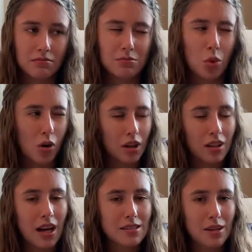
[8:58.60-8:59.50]
more
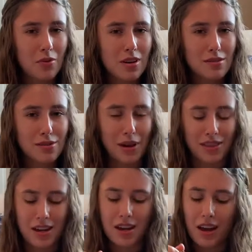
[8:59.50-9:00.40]
classic ones. So I
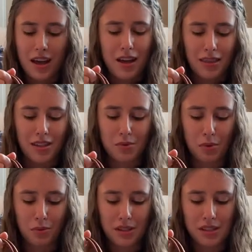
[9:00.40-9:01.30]
think this
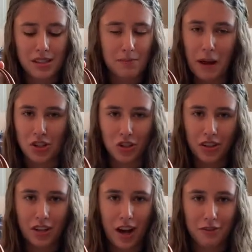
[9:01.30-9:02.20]
one was
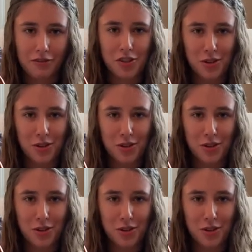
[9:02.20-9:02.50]
special enough